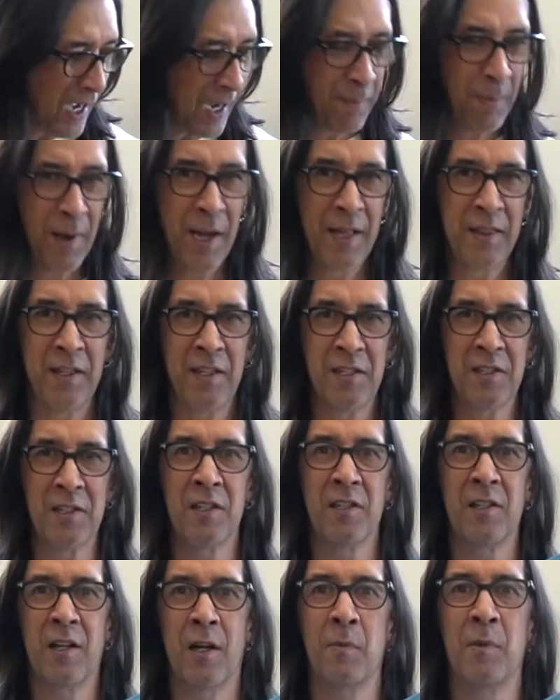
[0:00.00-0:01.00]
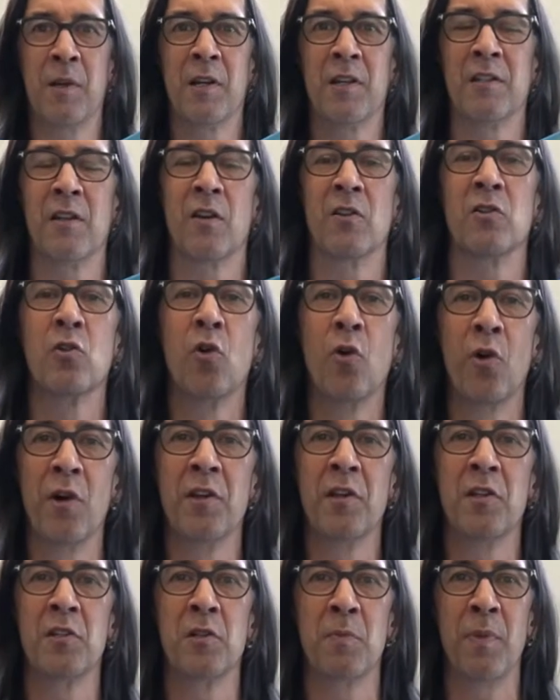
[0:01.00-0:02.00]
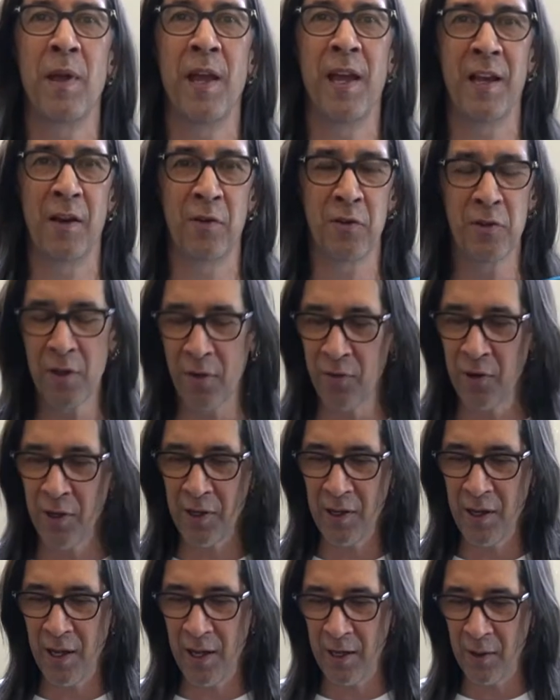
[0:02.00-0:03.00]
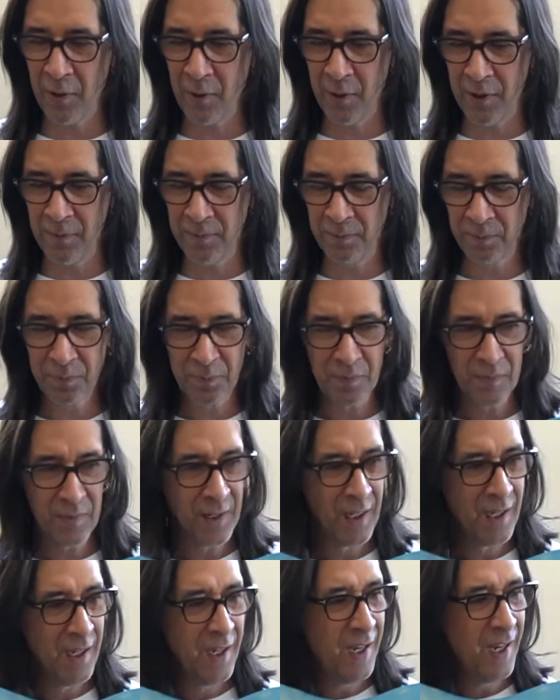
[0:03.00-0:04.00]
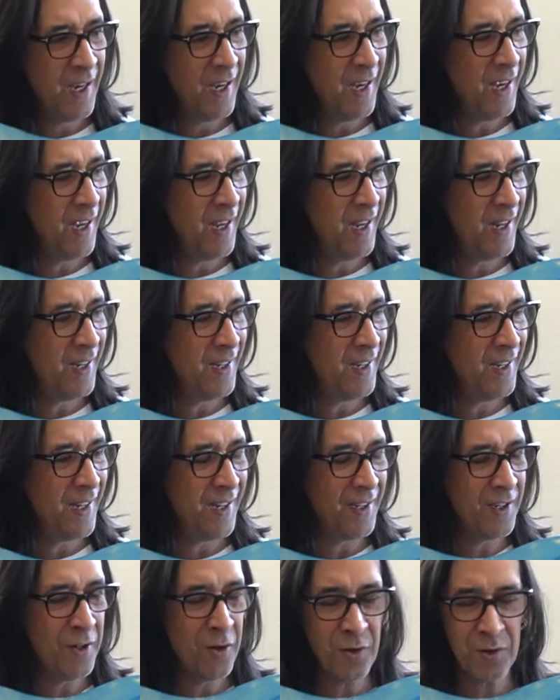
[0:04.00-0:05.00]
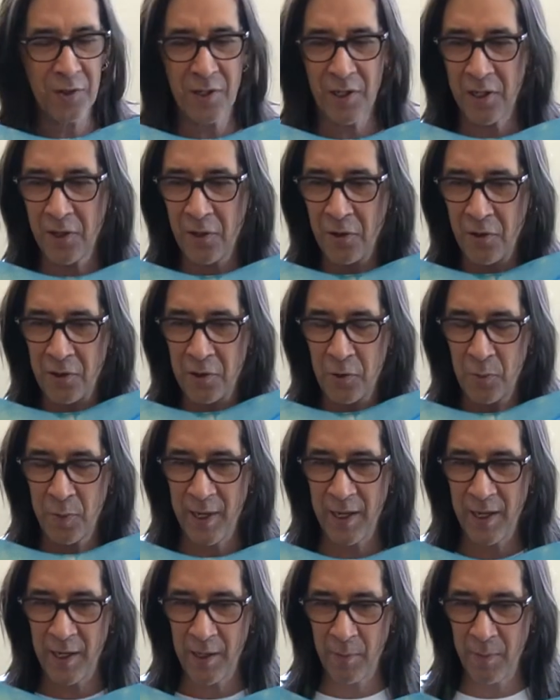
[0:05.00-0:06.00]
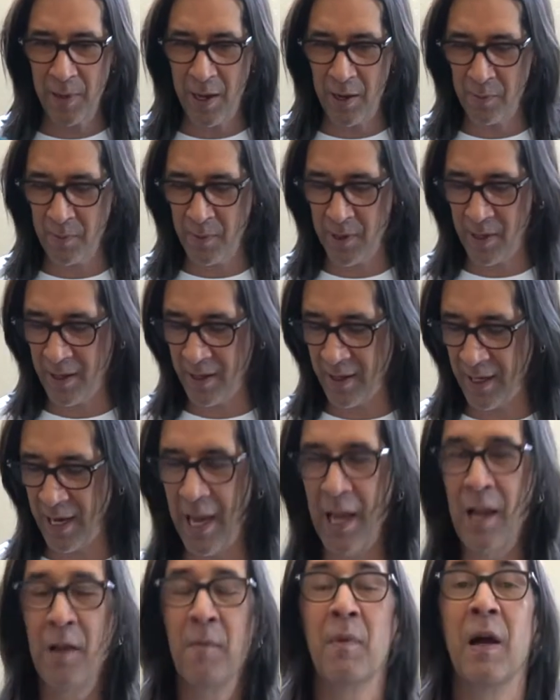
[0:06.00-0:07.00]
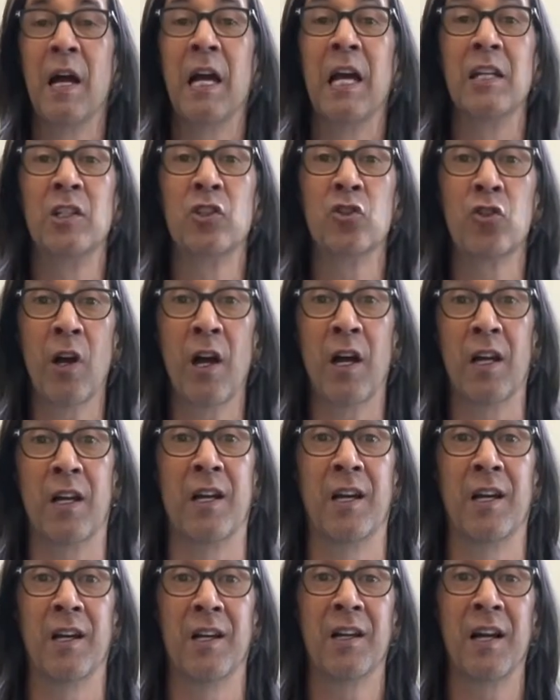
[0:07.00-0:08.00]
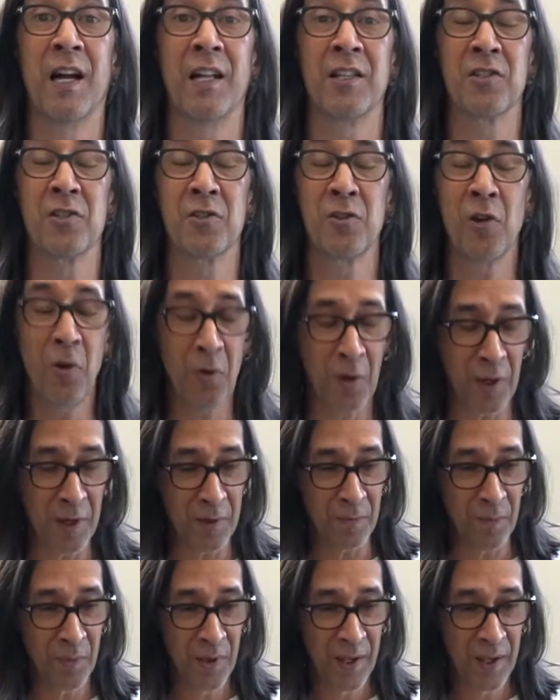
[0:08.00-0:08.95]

I bought this guitar because I was going to Japan. I was living in Hollywood, and I knew I was going to go to Japan in about a month, and my truck got stolen.